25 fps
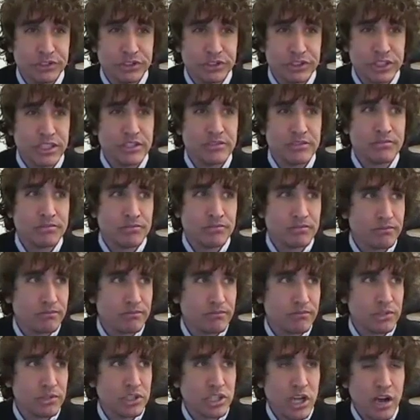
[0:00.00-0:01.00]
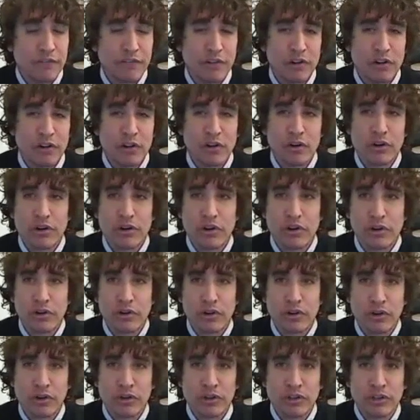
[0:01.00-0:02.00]
didn't suffer, or
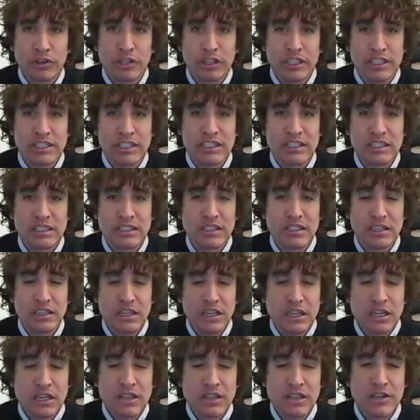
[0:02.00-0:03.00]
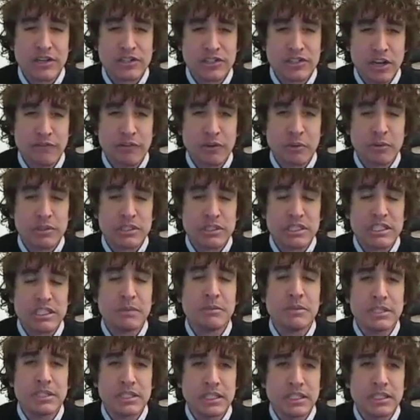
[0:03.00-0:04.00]
at least their suffering was
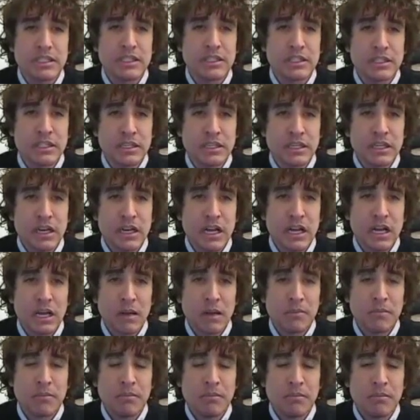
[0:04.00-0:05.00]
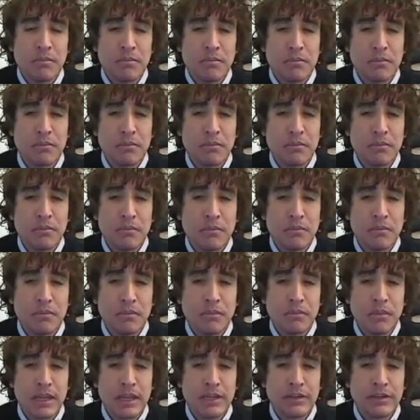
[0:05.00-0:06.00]
limited,
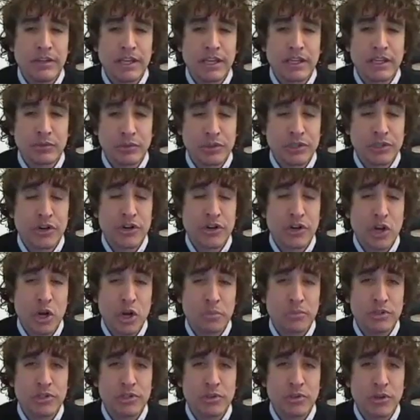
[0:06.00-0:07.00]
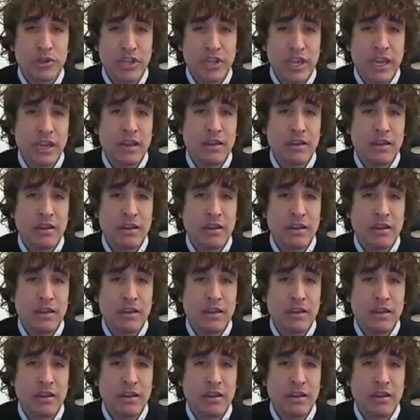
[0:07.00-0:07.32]
and they could return home to do what